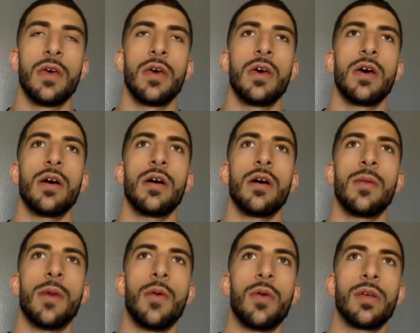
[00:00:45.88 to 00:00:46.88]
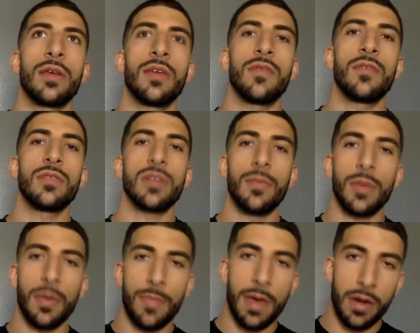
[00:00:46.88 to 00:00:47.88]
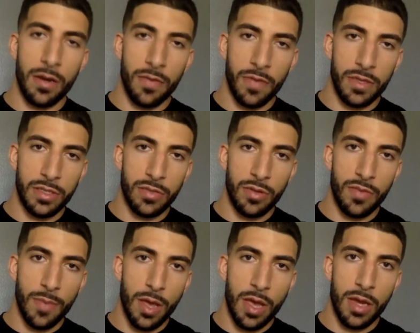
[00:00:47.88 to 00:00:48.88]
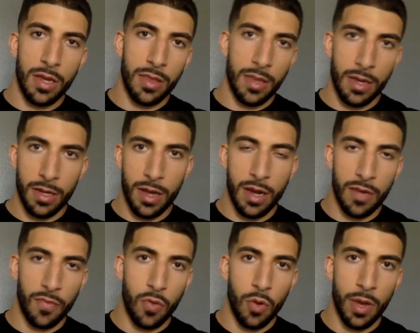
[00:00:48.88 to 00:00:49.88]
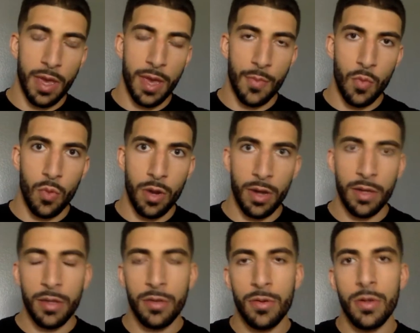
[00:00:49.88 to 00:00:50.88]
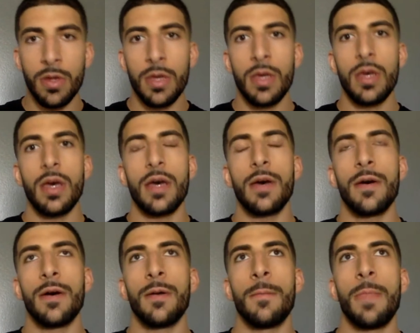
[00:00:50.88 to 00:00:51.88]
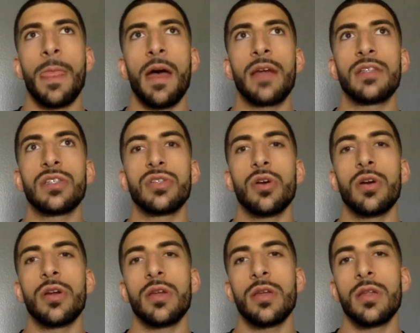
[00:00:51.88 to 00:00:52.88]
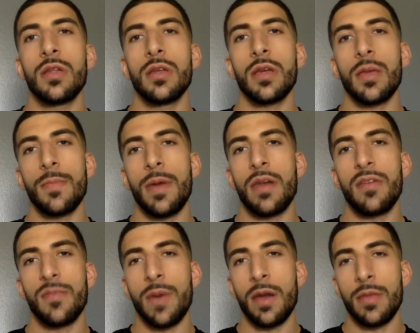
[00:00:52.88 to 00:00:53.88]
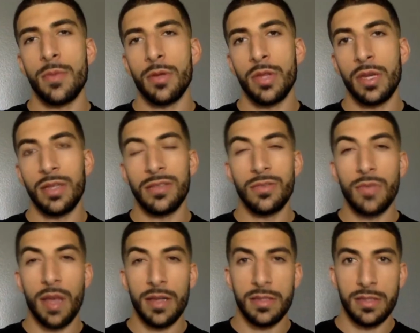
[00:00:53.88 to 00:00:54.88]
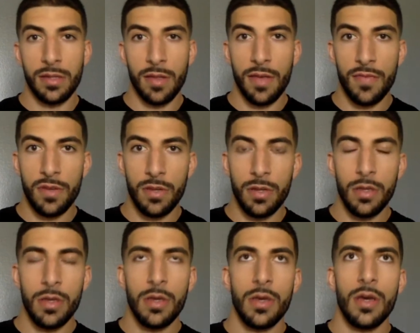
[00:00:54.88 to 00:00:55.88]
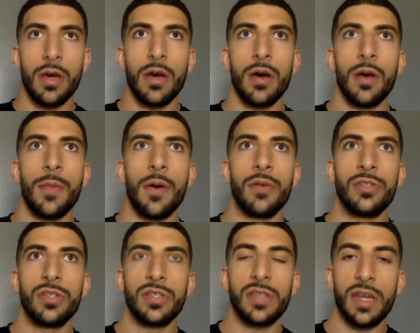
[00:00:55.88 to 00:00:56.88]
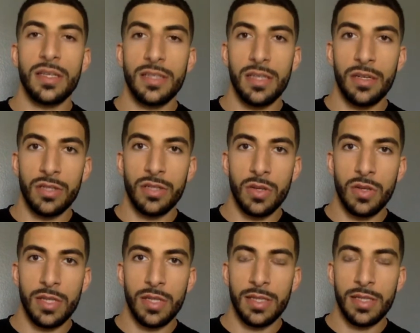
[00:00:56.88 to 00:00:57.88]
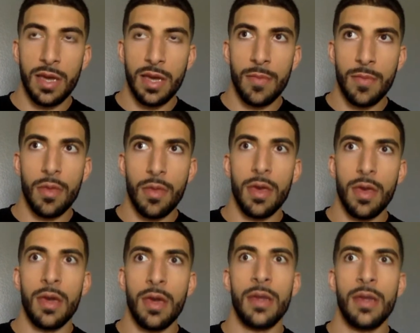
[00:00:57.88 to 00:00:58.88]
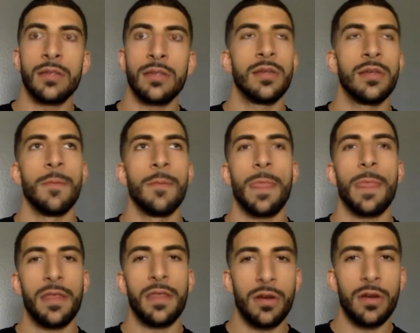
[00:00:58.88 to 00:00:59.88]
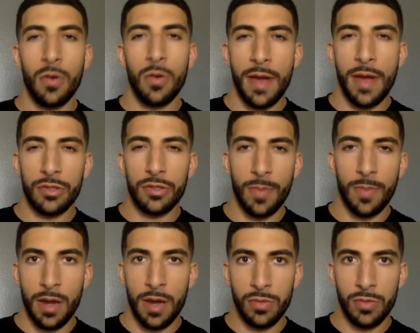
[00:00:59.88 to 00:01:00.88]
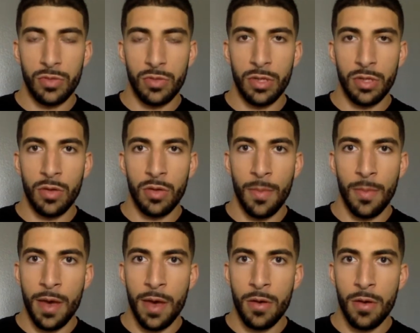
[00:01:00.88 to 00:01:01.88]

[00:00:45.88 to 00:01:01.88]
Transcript: I want to give you some competitive history of mine, and then kind of who I am and what I do. I started competitive bodybuilding in 2011. I was just 19 years old at the time, and I didn't know what natural body was really all about.